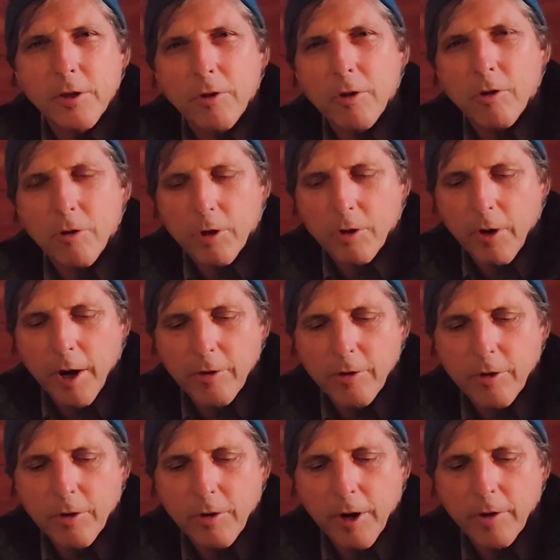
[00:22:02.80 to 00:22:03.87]
is to
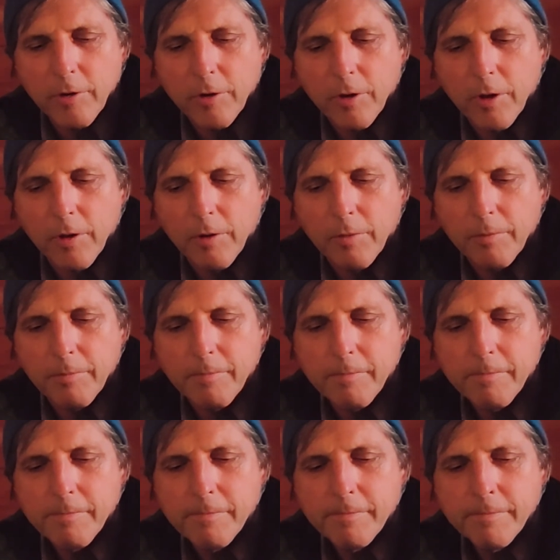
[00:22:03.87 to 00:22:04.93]
Christ and Christ alone.
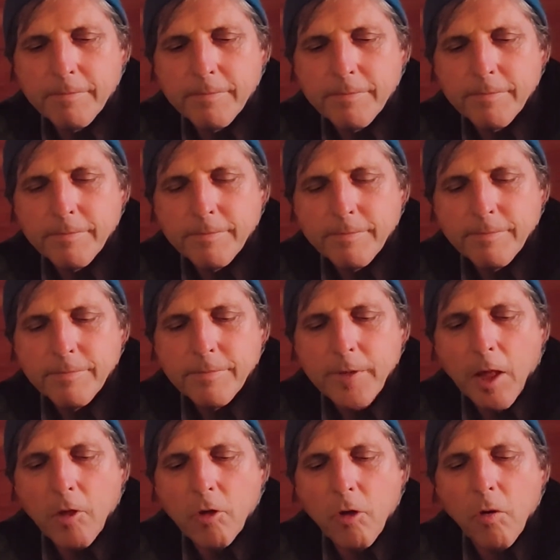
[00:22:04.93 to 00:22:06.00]

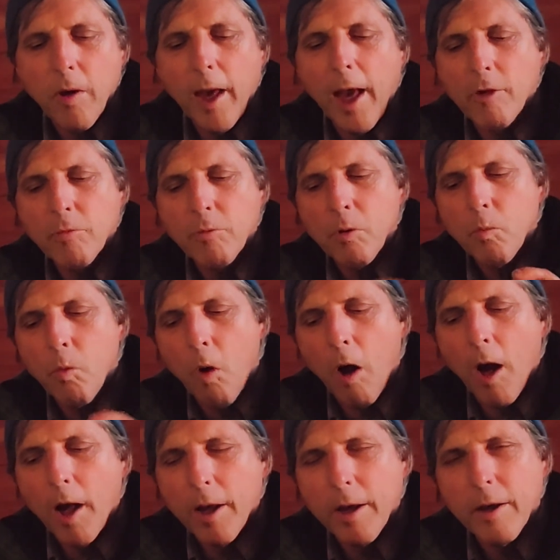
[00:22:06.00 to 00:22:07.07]
And so as we
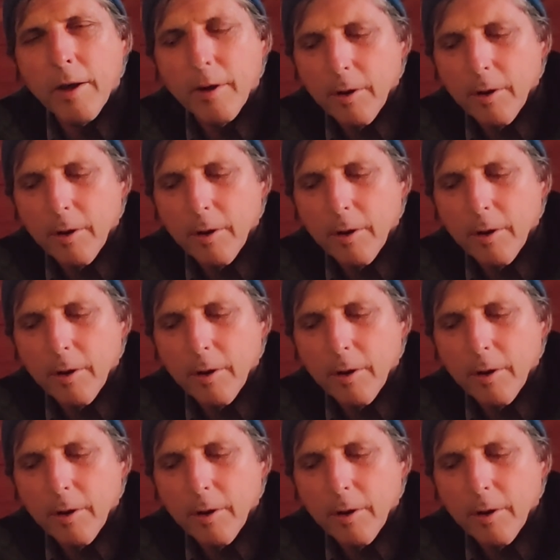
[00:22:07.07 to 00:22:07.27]
walk